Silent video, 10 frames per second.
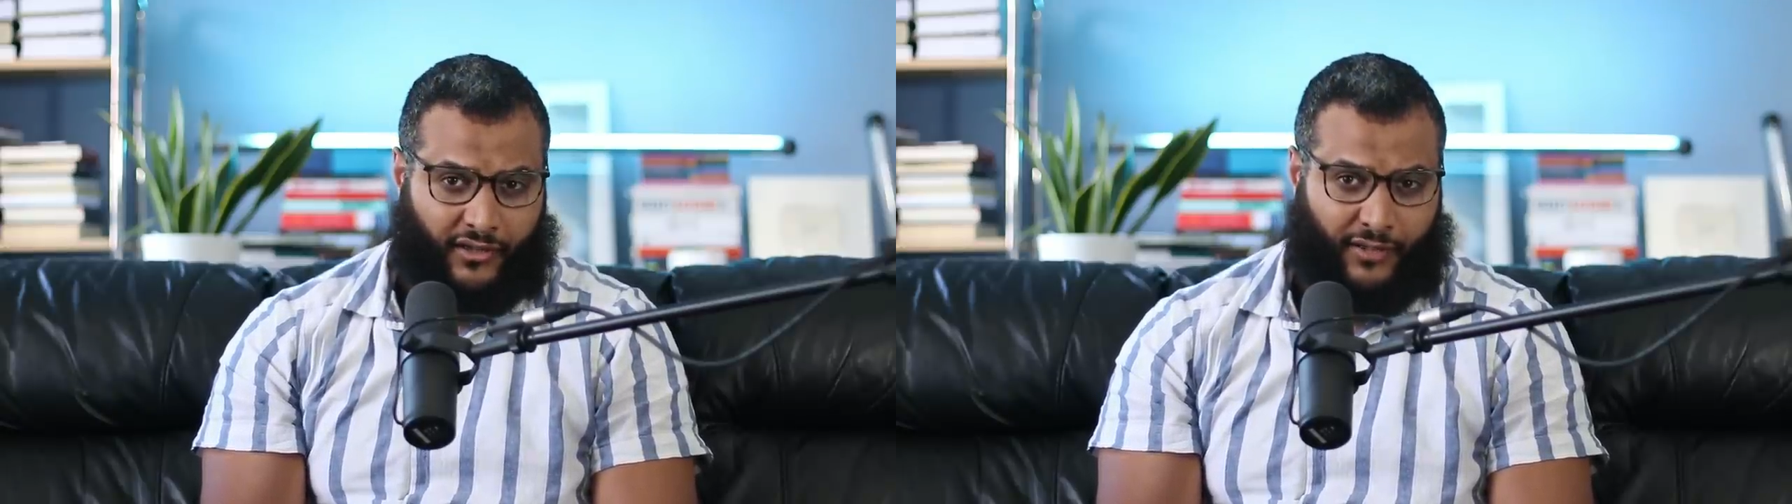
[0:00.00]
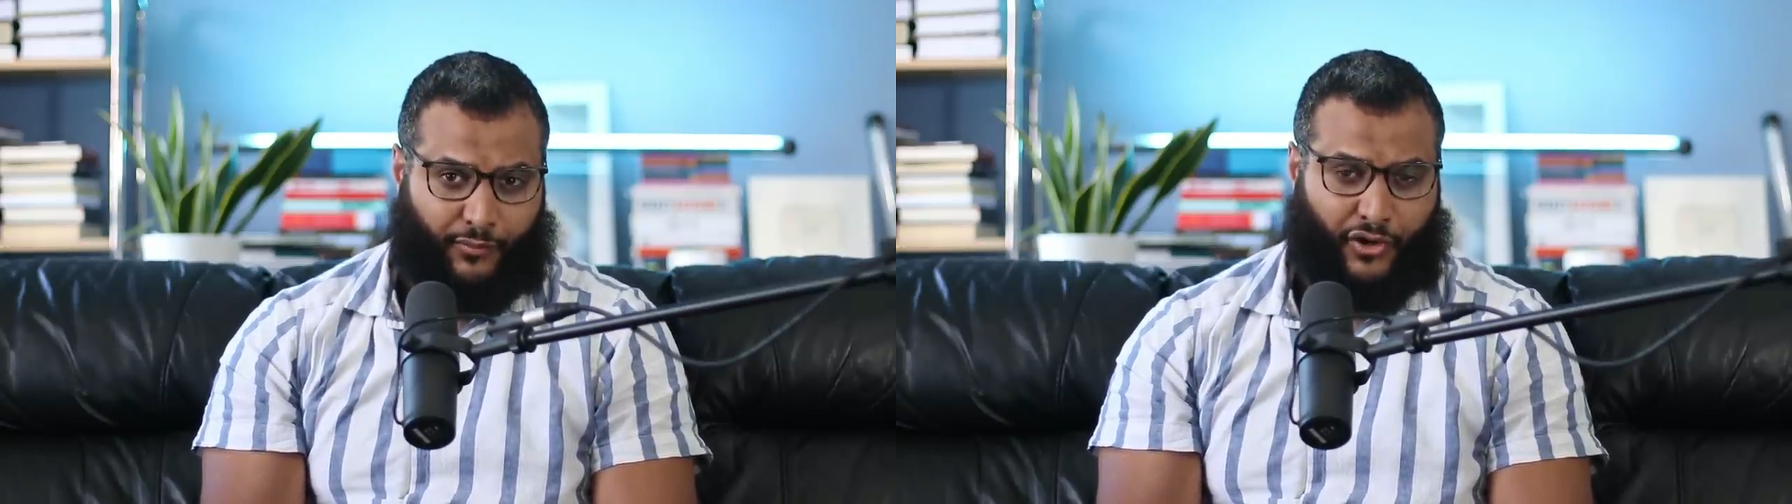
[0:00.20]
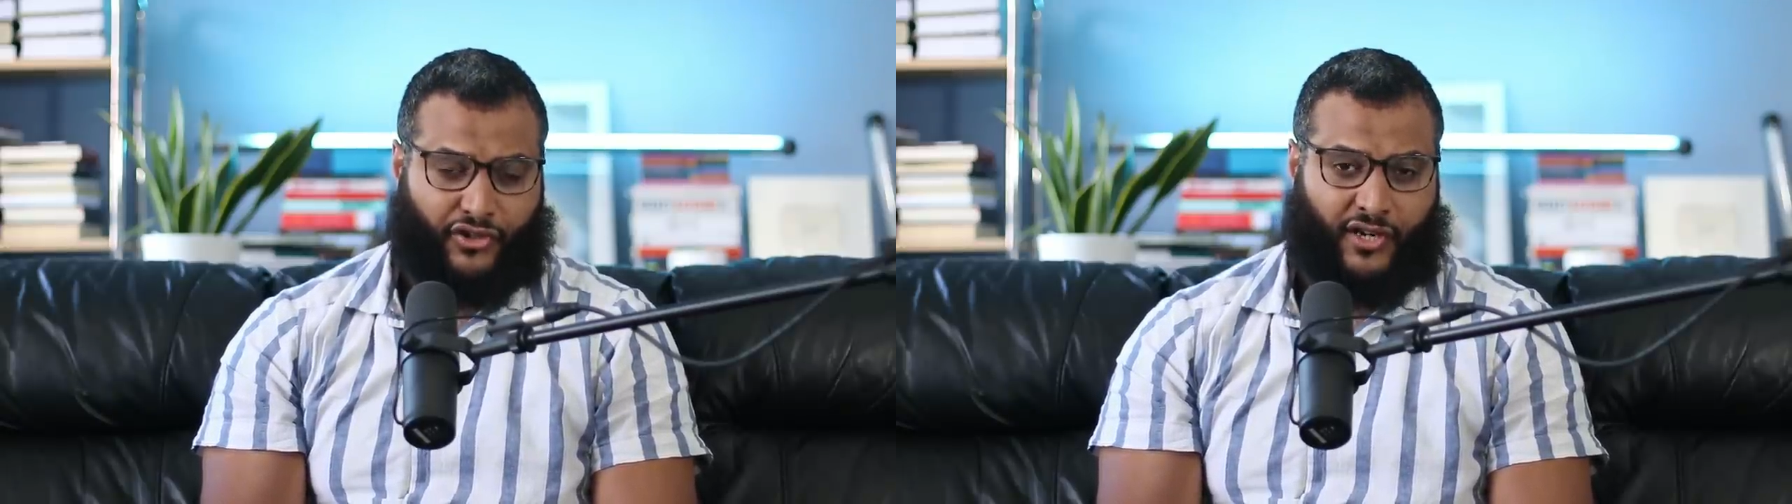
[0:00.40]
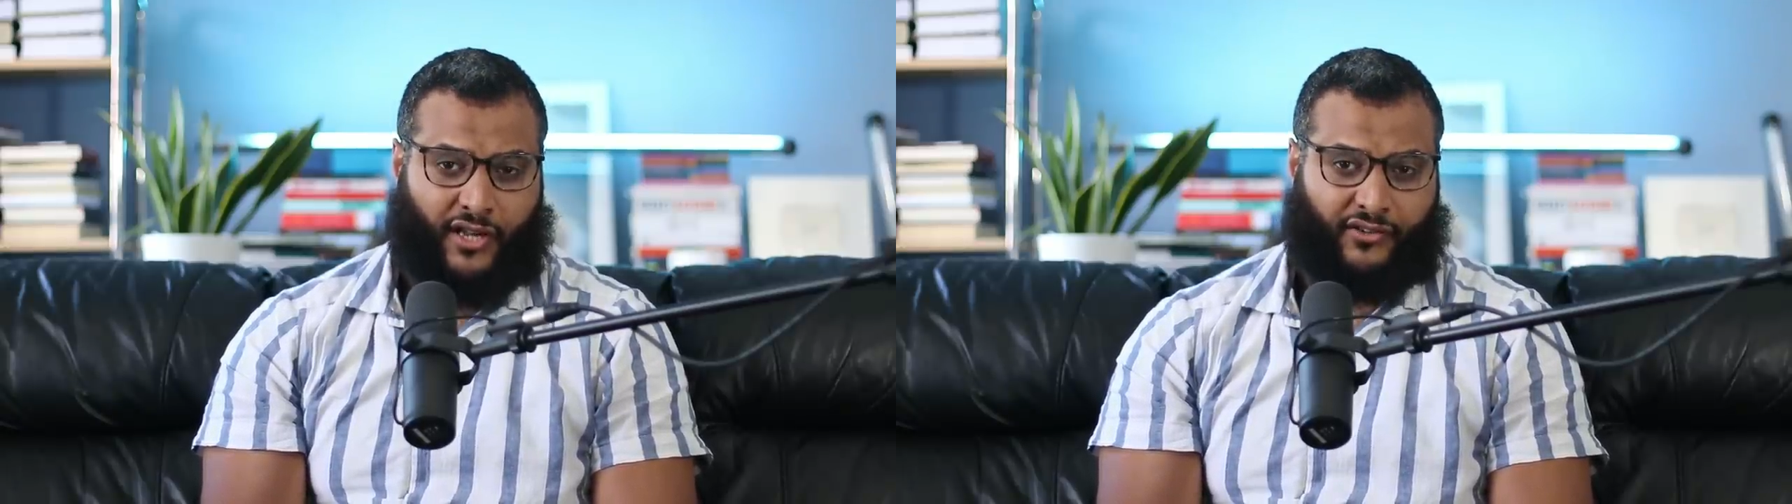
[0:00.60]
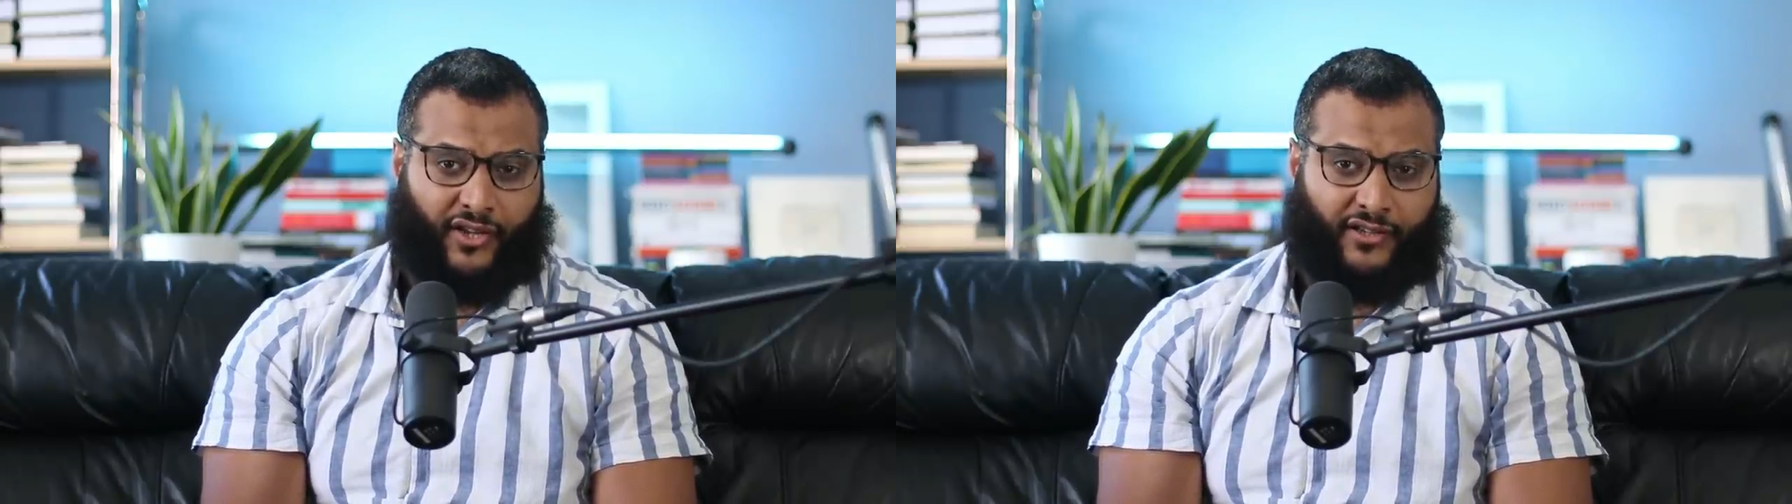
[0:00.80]
depression
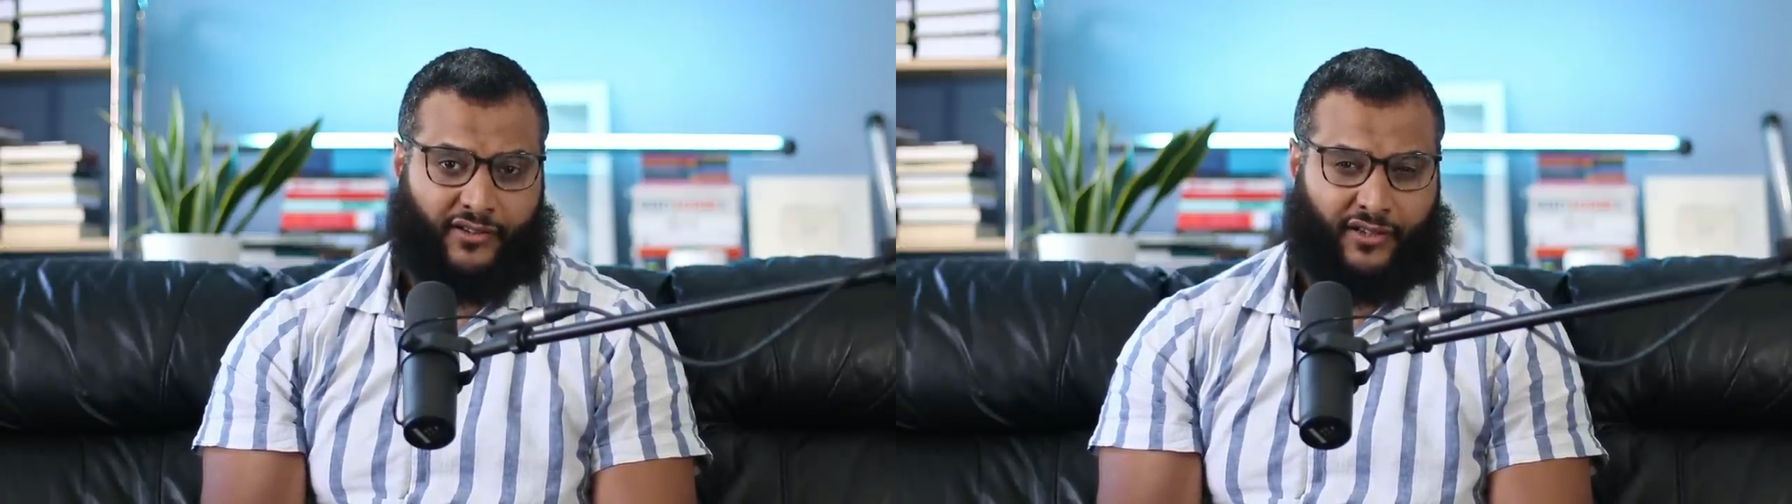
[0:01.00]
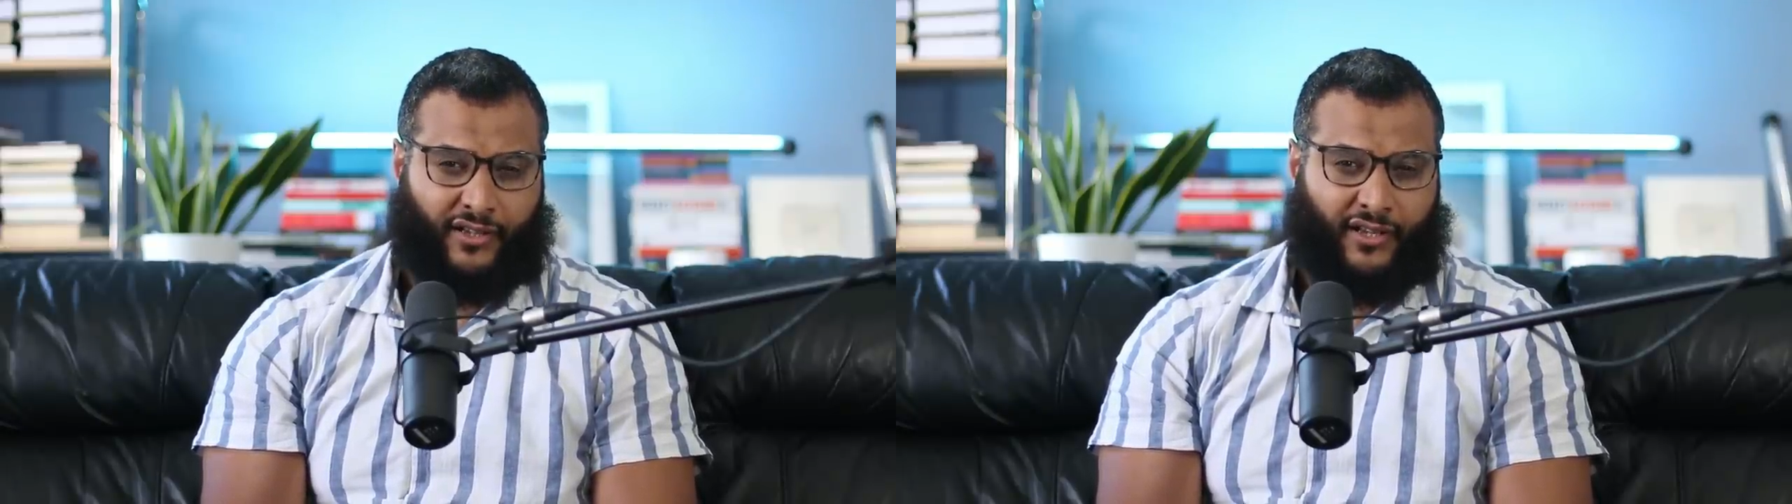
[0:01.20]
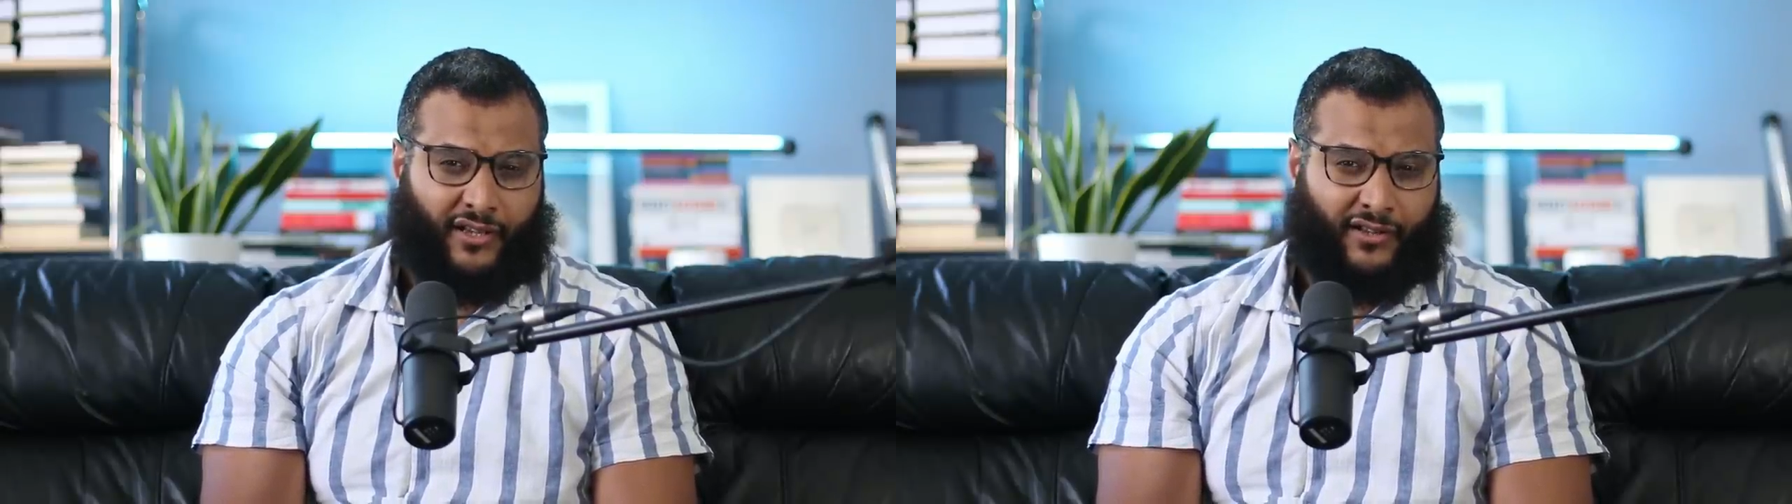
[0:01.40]
and anxiety,